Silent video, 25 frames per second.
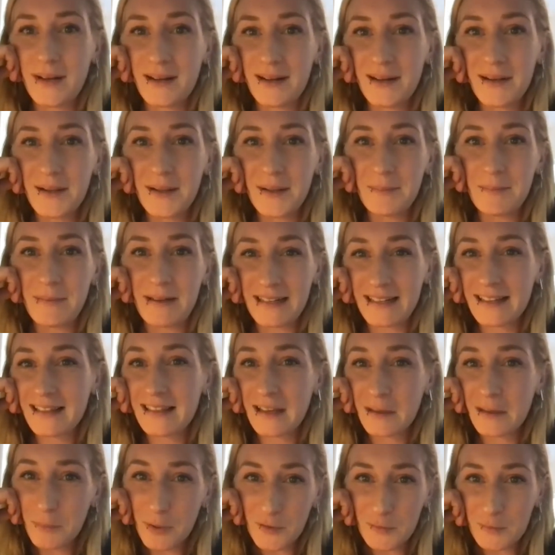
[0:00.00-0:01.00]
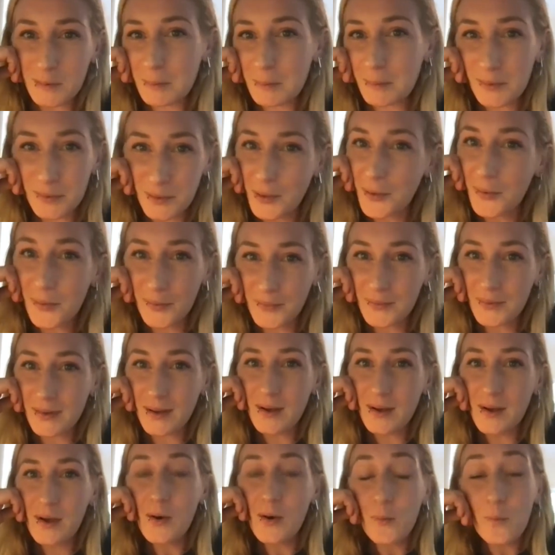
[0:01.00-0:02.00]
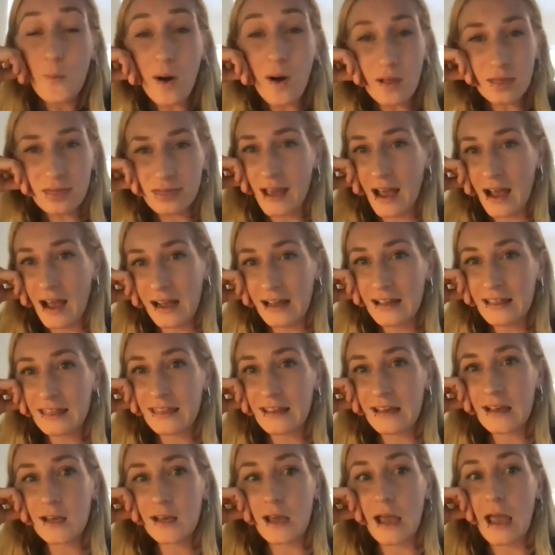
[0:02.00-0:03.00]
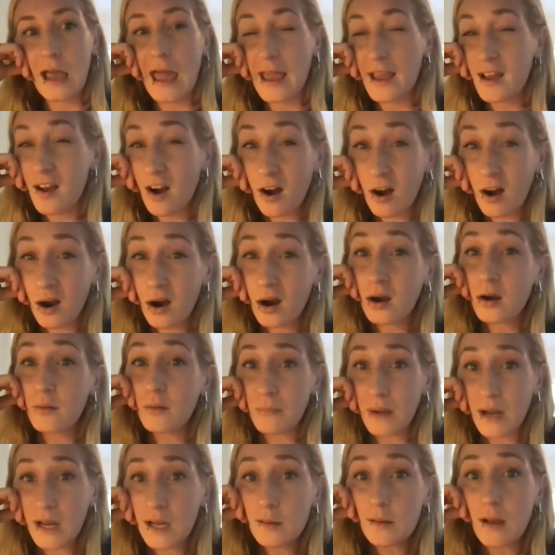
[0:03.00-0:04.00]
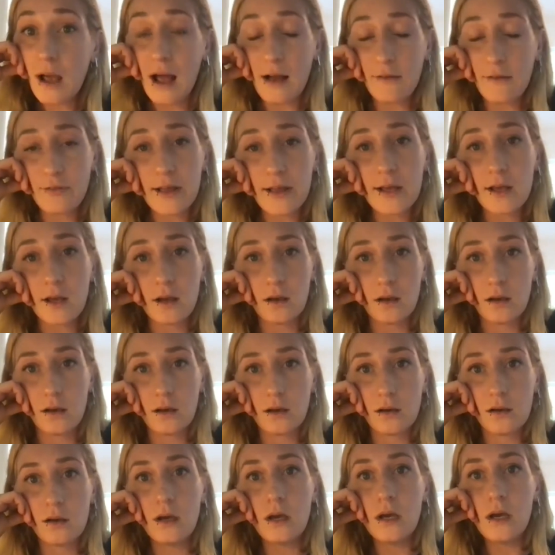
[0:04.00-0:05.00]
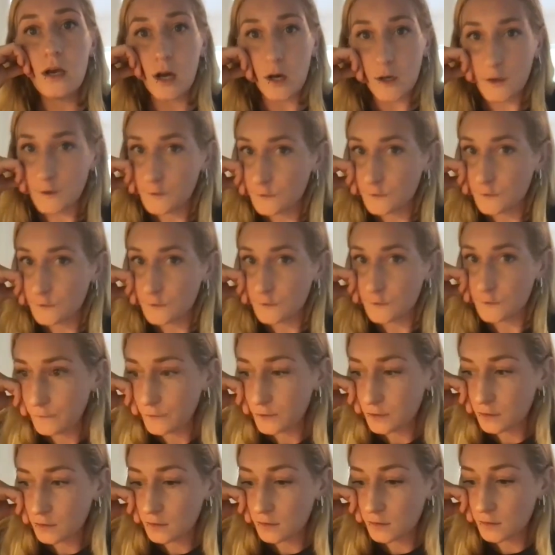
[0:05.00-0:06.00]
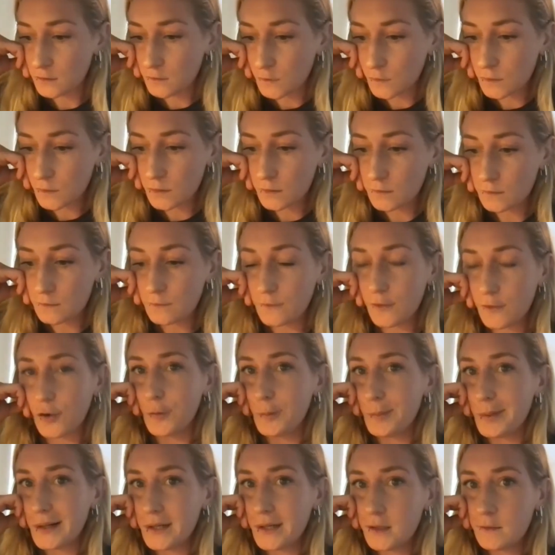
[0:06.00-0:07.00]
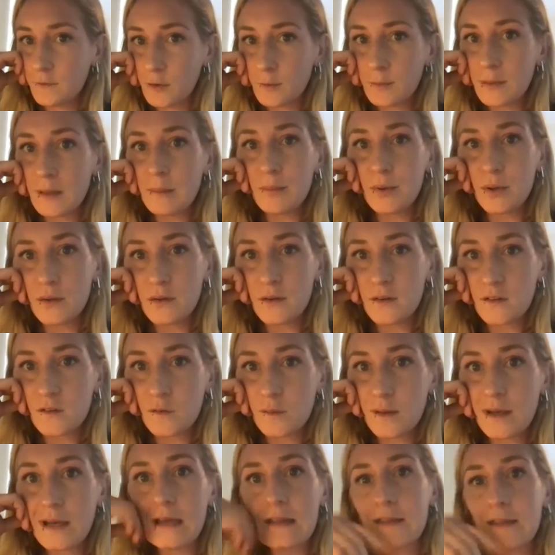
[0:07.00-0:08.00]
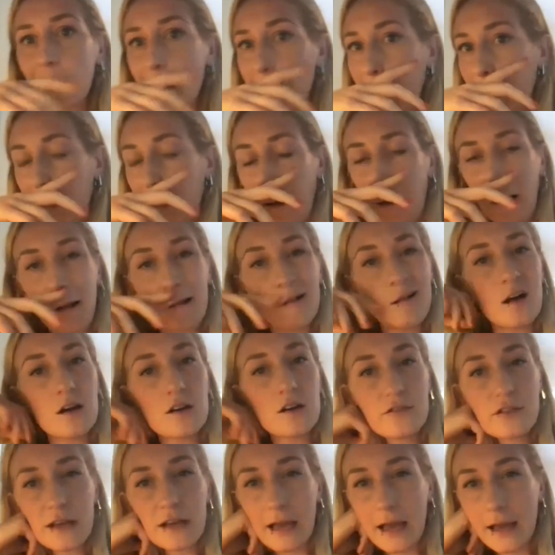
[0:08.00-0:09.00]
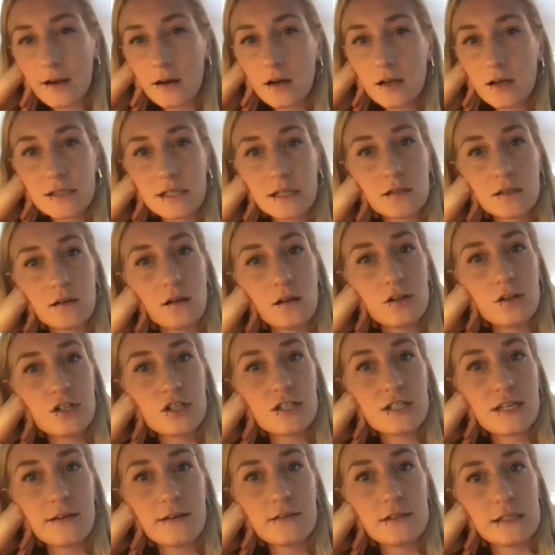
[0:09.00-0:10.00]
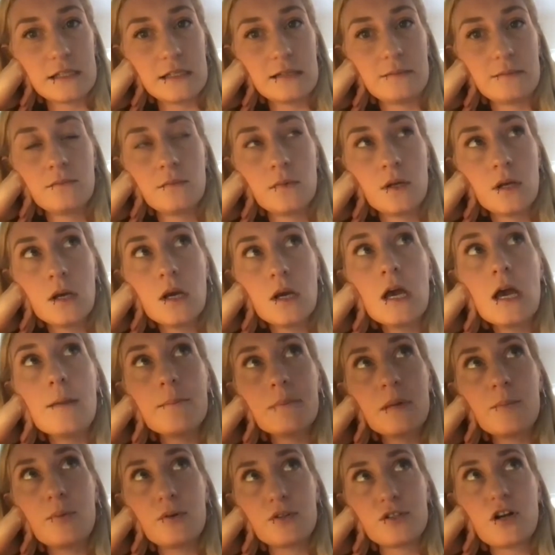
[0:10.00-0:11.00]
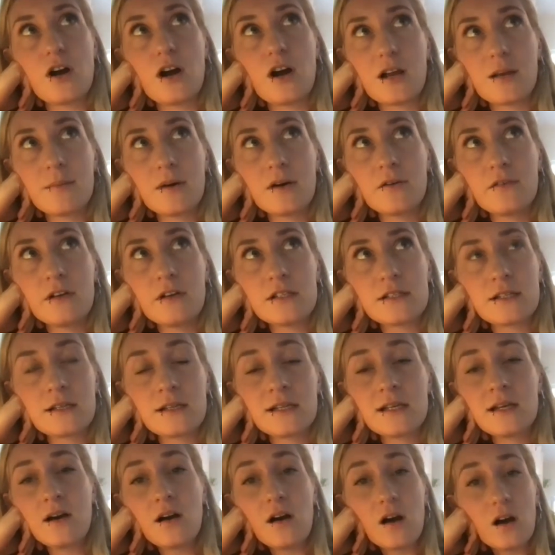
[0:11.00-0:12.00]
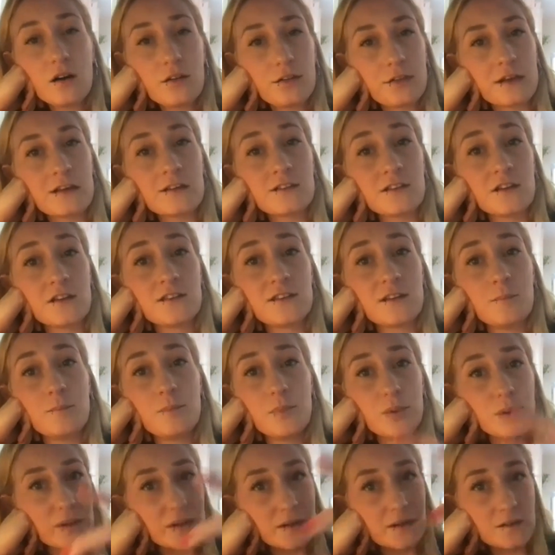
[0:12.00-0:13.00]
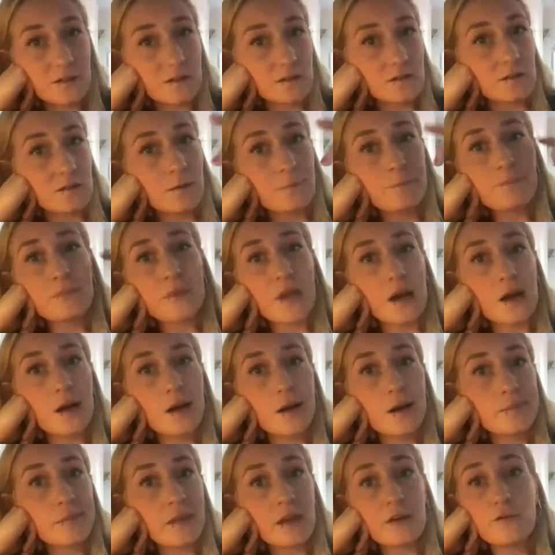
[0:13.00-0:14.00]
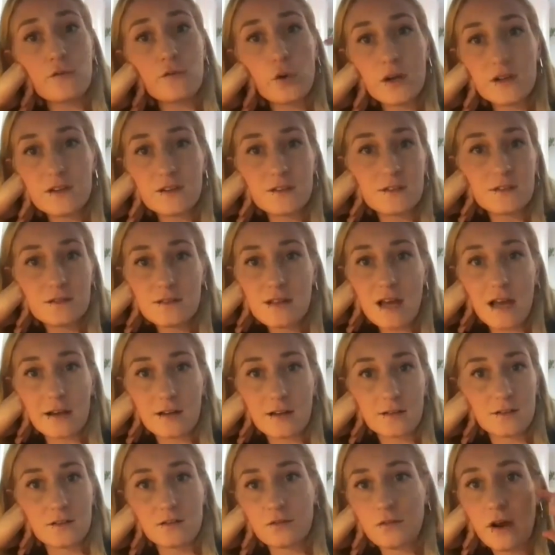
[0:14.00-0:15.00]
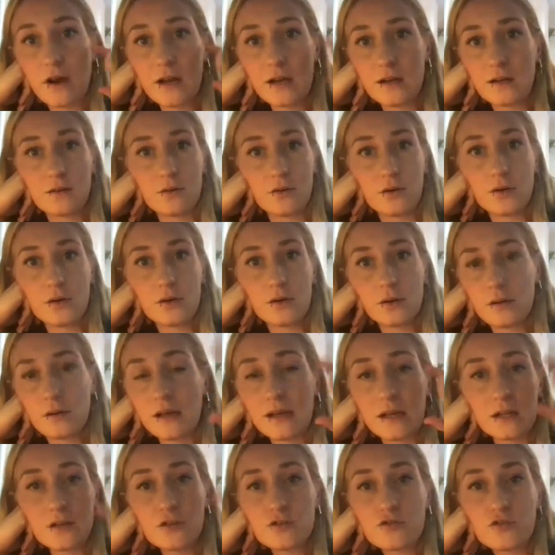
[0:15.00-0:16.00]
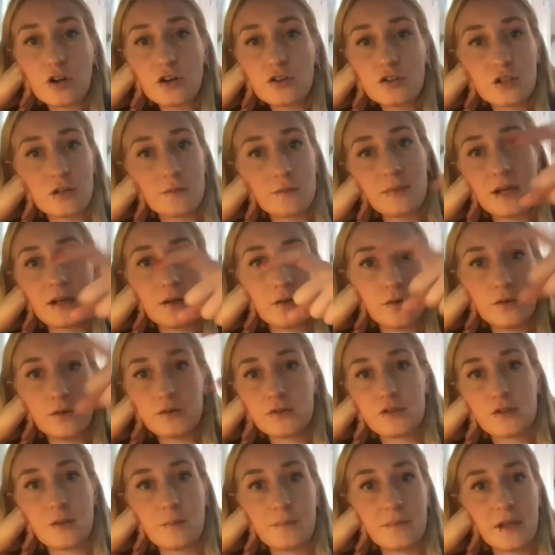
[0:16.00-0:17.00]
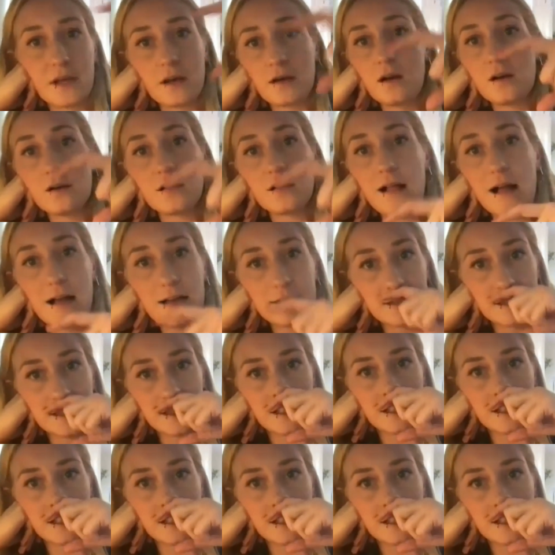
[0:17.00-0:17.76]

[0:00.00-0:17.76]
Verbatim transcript: And I think most people don't want that. I think AR might have like a softer sort of opening for people in this way, that a lot of like AR technologies I've seen people talking about recently are things as simple as like voice text, right? Or like instruction manuals or something on glasses.